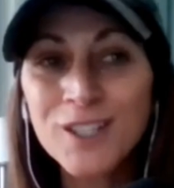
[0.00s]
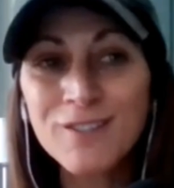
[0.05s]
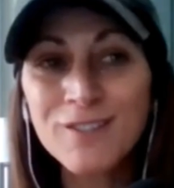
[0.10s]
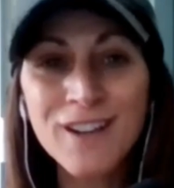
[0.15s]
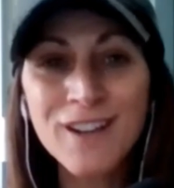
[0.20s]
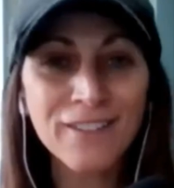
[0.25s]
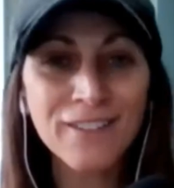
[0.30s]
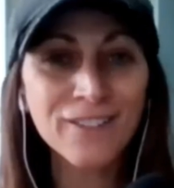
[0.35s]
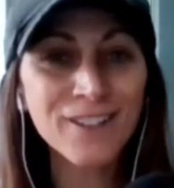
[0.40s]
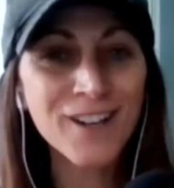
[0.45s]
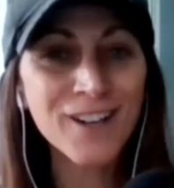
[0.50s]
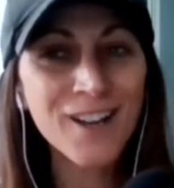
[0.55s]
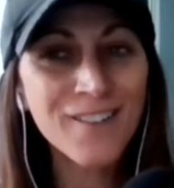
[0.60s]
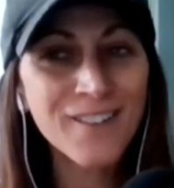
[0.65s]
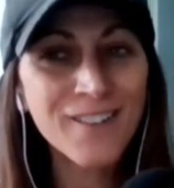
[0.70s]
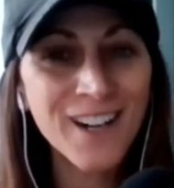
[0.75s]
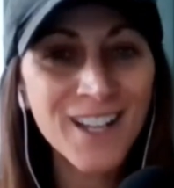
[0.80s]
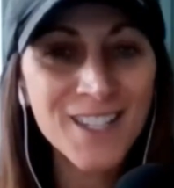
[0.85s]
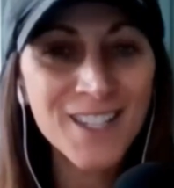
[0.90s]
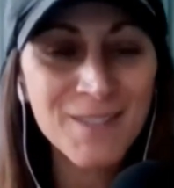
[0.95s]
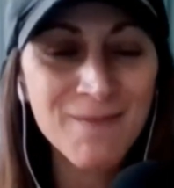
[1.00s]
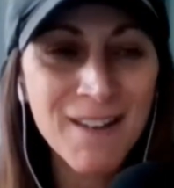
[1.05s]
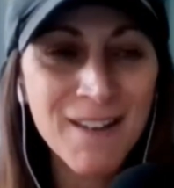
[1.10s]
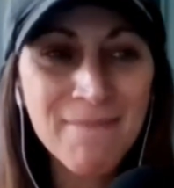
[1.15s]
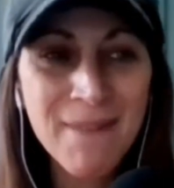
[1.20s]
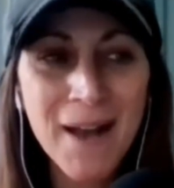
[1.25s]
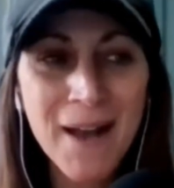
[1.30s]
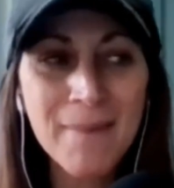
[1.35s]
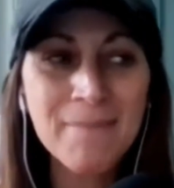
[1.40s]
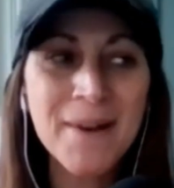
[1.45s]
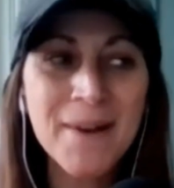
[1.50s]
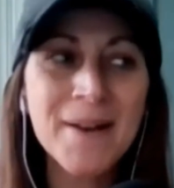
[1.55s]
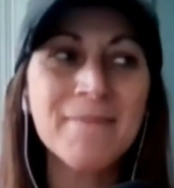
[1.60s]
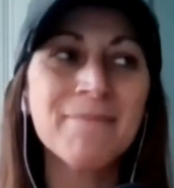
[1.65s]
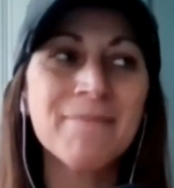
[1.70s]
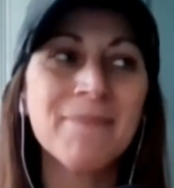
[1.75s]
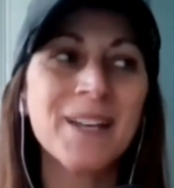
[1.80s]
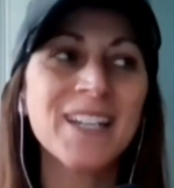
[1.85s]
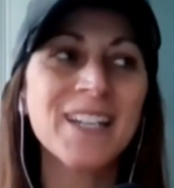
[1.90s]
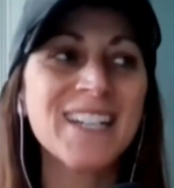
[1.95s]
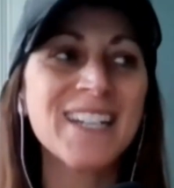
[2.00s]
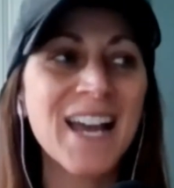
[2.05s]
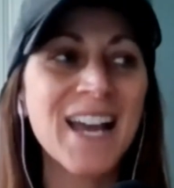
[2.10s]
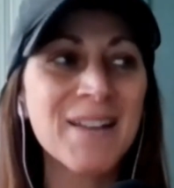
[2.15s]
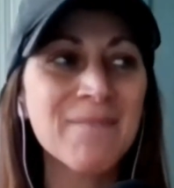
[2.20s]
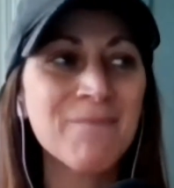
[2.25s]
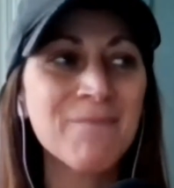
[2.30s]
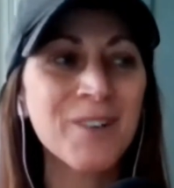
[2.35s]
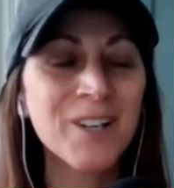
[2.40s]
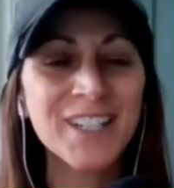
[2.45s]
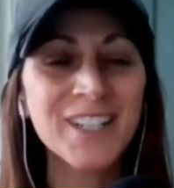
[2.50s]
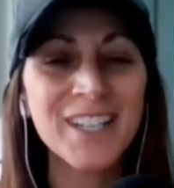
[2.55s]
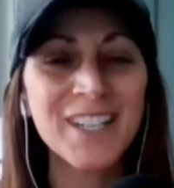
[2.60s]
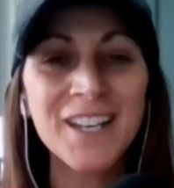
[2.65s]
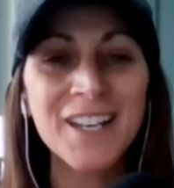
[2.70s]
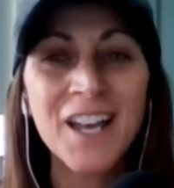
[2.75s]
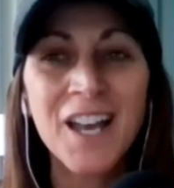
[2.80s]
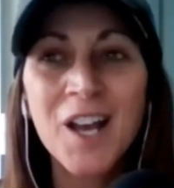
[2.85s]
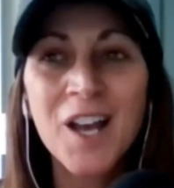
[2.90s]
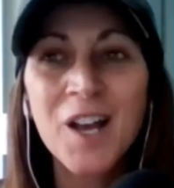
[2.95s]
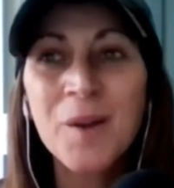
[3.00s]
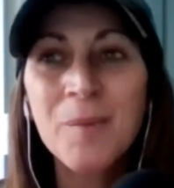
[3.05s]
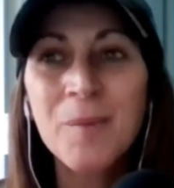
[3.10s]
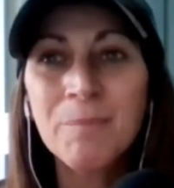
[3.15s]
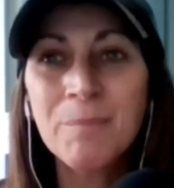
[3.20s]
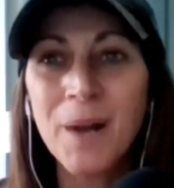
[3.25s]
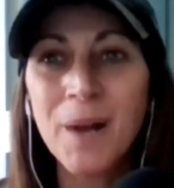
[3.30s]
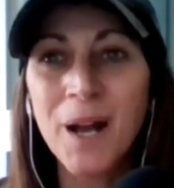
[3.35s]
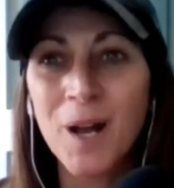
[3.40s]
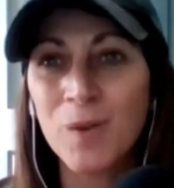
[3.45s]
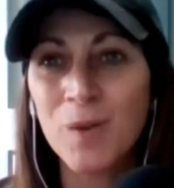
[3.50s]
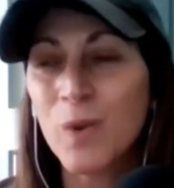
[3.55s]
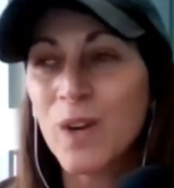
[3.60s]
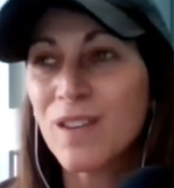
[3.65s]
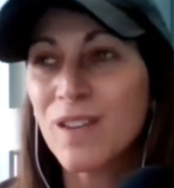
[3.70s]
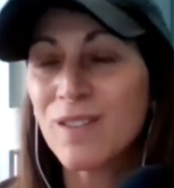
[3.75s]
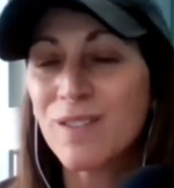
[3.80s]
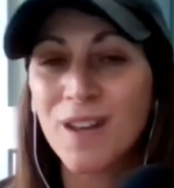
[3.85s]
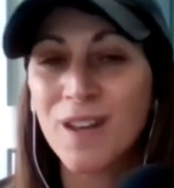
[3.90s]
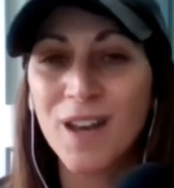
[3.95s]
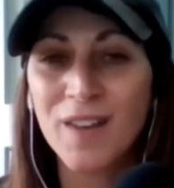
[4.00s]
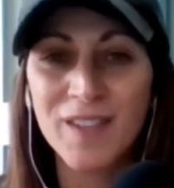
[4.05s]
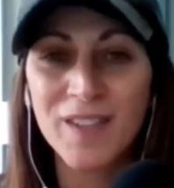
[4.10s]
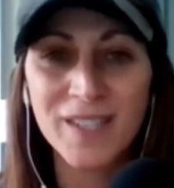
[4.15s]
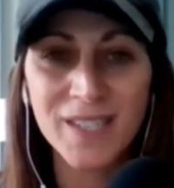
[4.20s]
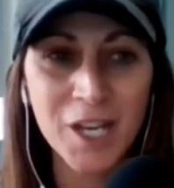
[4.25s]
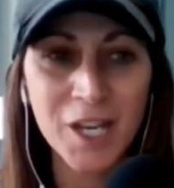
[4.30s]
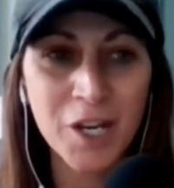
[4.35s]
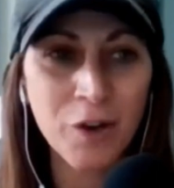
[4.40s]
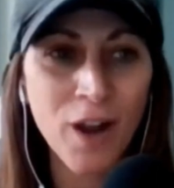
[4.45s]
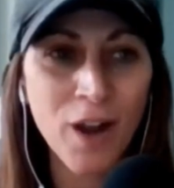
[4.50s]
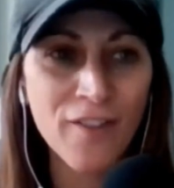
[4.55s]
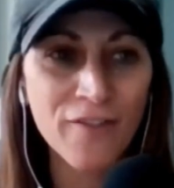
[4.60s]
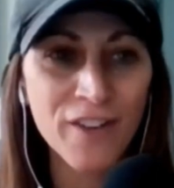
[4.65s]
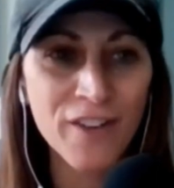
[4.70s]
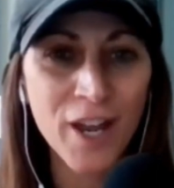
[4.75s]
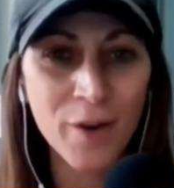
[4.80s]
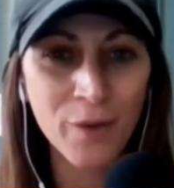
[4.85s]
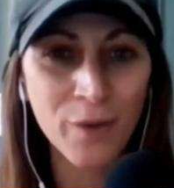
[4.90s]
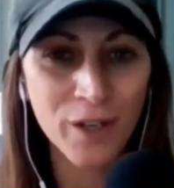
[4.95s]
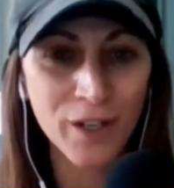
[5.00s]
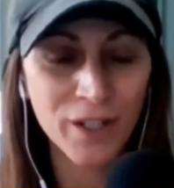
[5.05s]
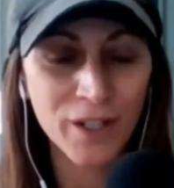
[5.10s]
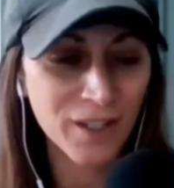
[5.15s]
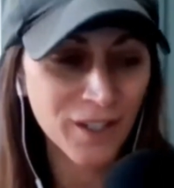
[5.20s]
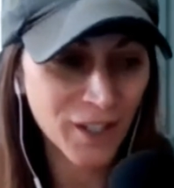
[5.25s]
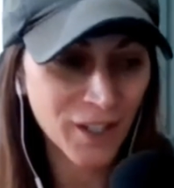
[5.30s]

you never know what else might pop up. But I'm working uh, with uh, the Psychcraft Network.